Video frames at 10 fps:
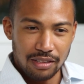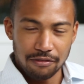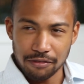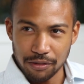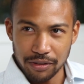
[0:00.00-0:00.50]
in
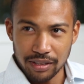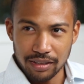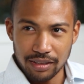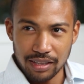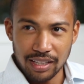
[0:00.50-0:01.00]

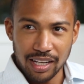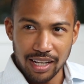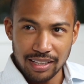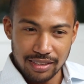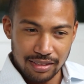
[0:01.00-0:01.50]
Florida, and then I
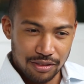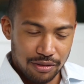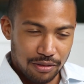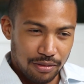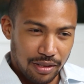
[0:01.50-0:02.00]
got to
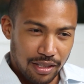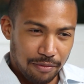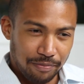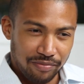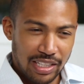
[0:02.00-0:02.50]
do,
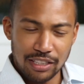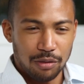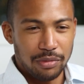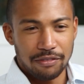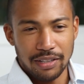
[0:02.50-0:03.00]
he
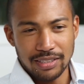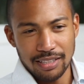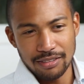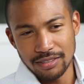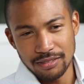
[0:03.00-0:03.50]
told me if I
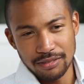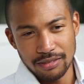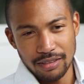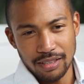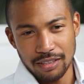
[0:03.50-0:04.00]
take you to
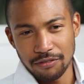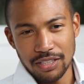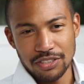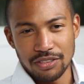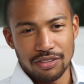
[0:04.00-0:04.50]
the
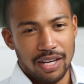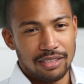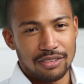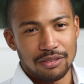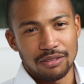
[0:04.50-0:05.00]
convention, you got to
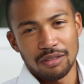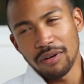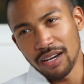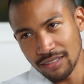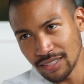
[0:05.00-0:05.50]
do the
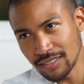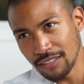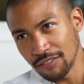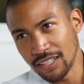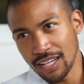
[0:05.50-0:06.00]
modeling
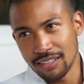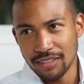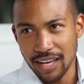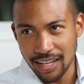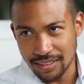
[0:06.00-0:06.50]
stuff and you got to do
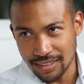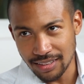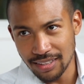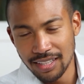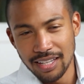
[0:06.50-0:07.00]
the
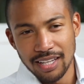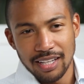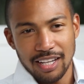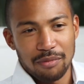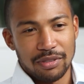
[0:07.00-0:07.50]
acting
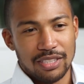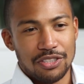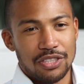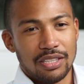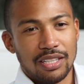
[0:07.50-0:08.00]

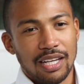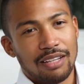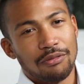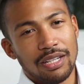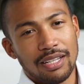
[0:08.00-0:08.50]
competition. And
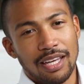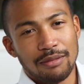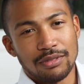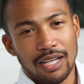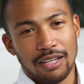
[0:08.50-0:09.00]
then when it
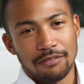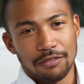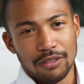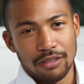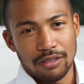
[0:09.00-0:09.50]
came time
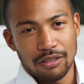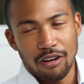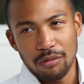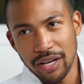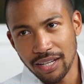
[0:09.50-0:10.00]
for
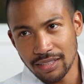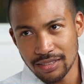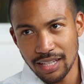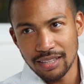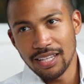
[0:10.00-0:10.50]

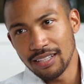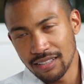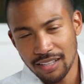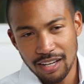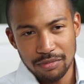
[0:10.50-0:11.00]
callbacks at the end of
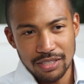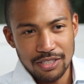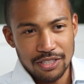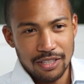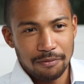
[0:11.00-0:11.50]
the
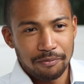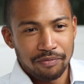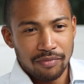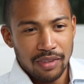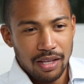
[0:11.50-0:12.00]
competition,
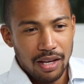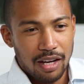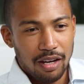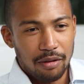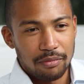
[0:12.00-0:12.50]

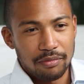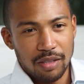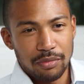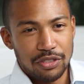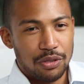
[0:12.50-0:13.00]

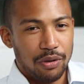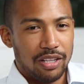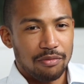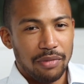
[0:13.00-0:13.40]
the majority of